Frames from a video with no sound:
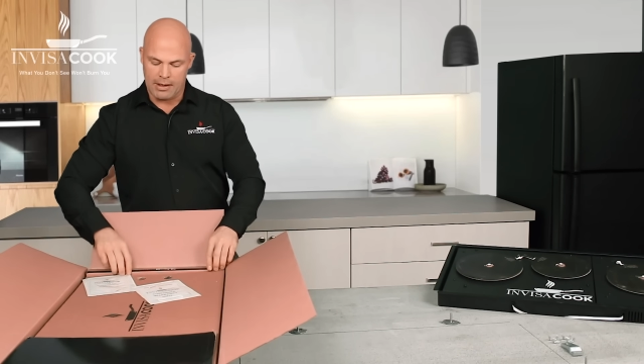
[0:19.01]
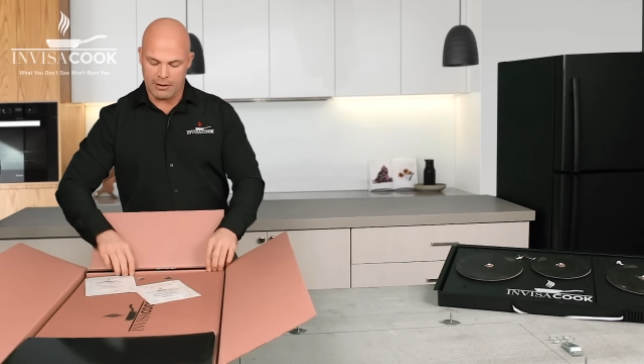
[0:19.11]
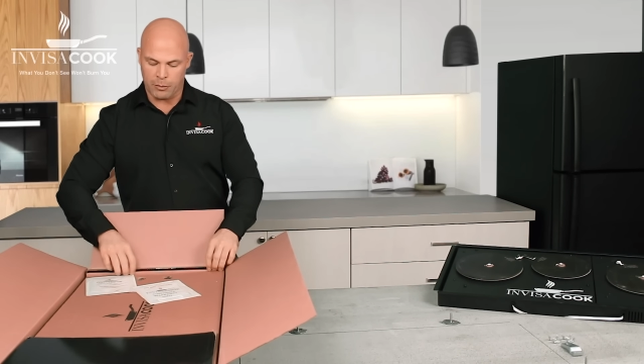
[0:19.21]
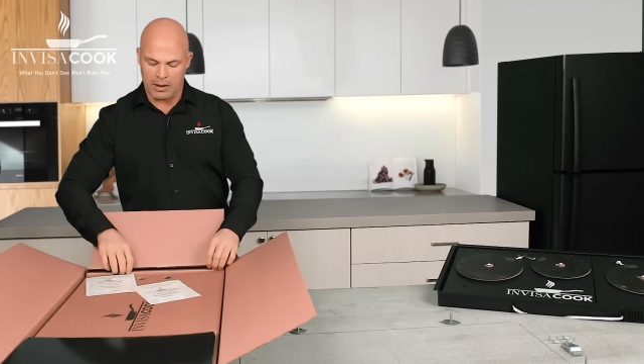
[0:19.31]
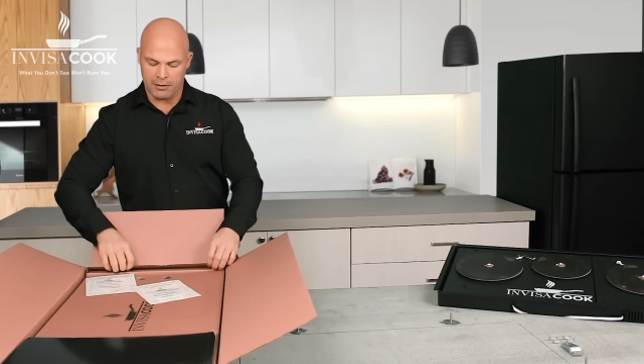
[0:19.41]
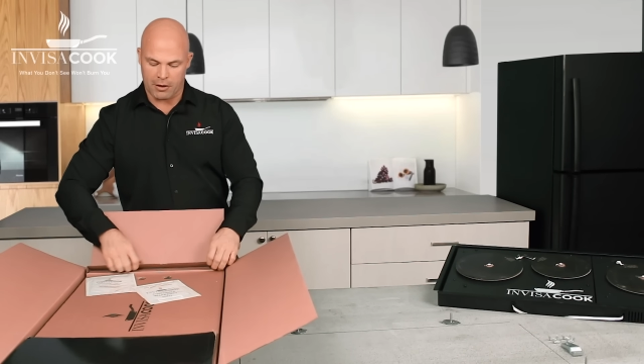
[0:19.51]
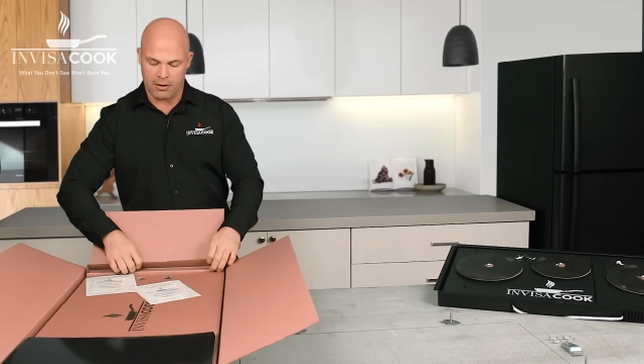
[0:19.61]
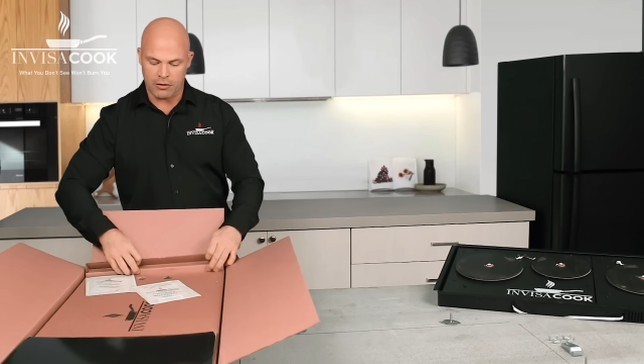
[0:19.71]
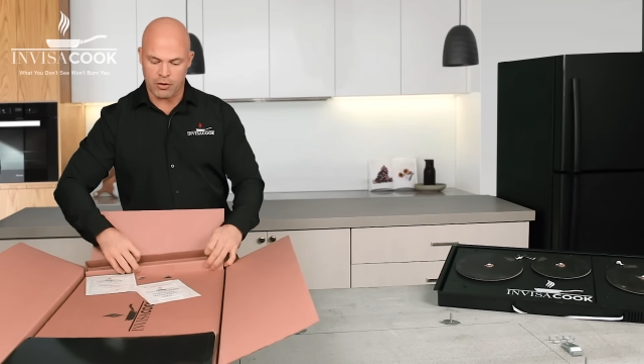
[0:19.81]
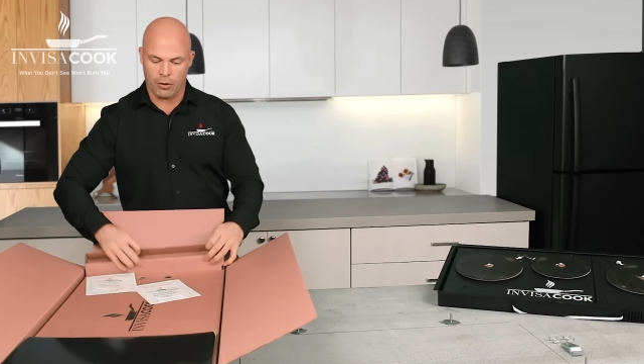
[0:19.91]
as our
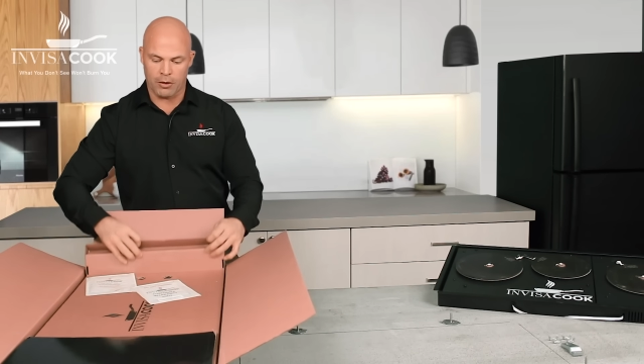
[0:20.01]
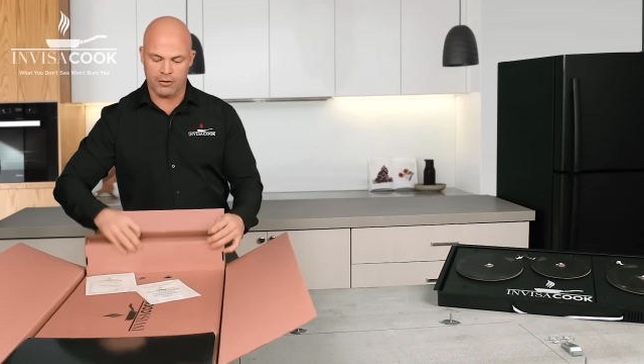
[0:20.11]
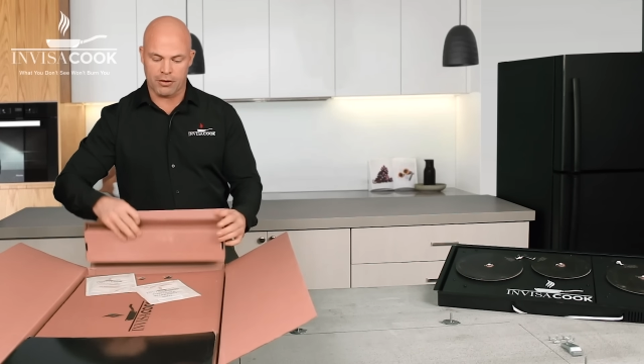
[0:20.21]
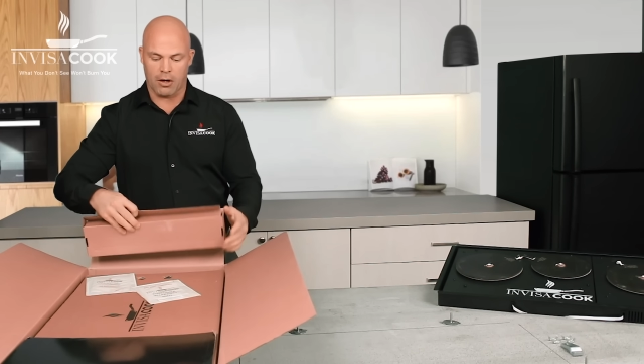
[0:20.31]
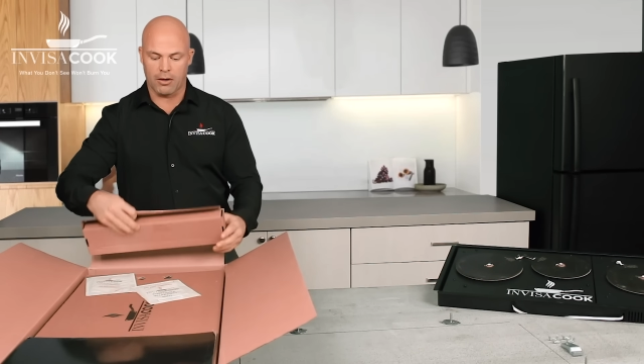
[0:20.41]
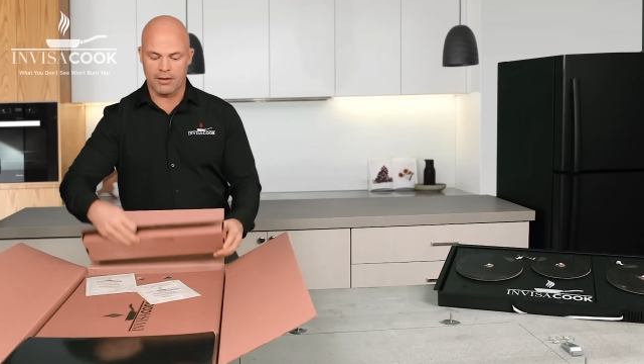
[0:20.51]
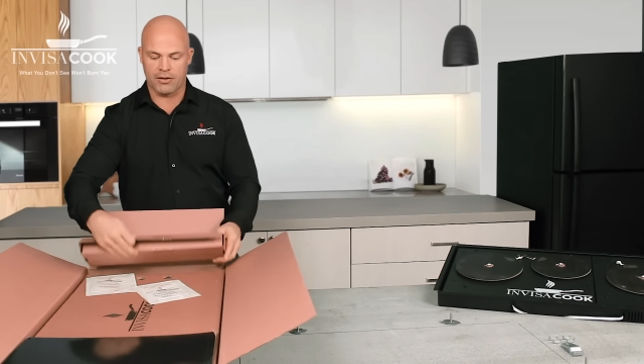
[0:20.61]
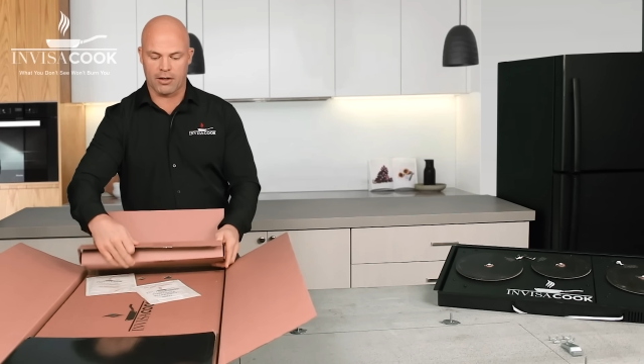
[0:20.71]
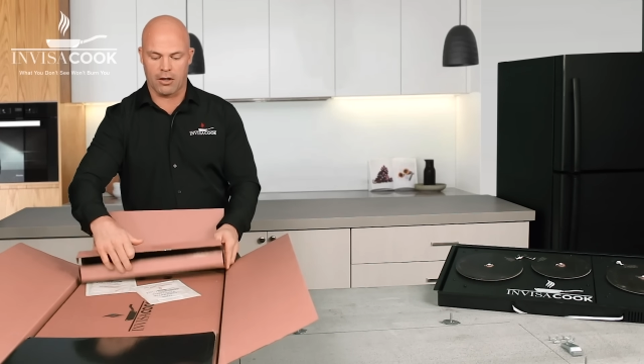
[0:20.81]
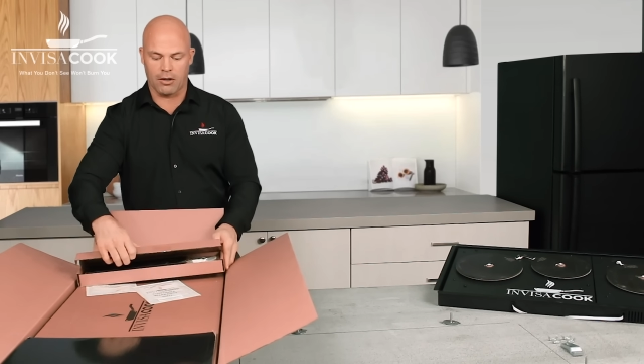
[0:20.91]
controllers are all
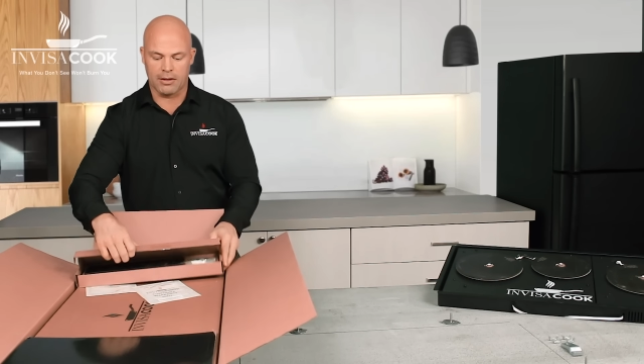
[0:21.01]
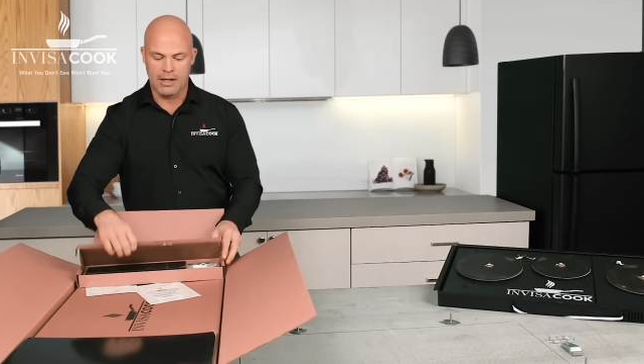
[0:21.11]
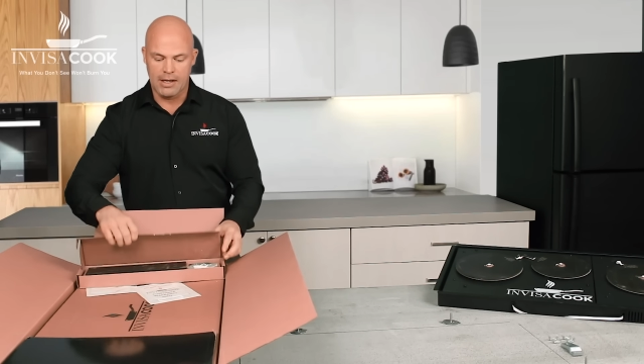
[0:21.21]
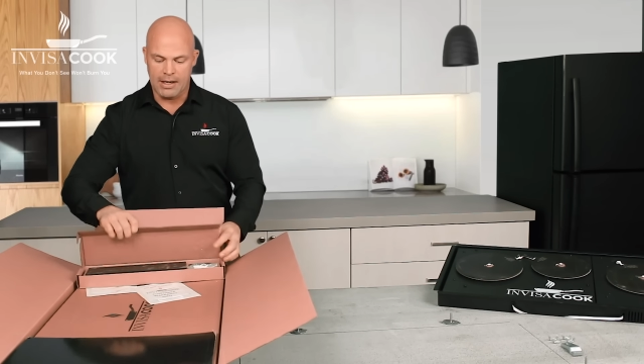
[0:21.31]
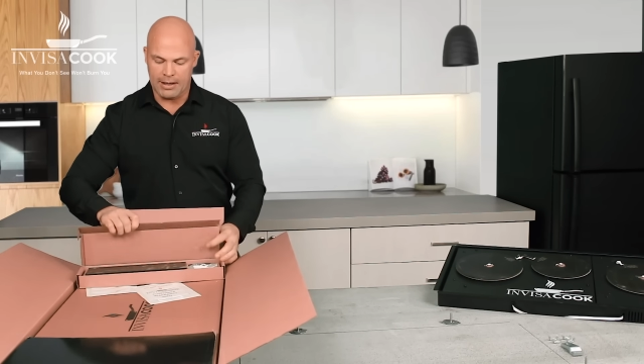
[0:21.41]
installed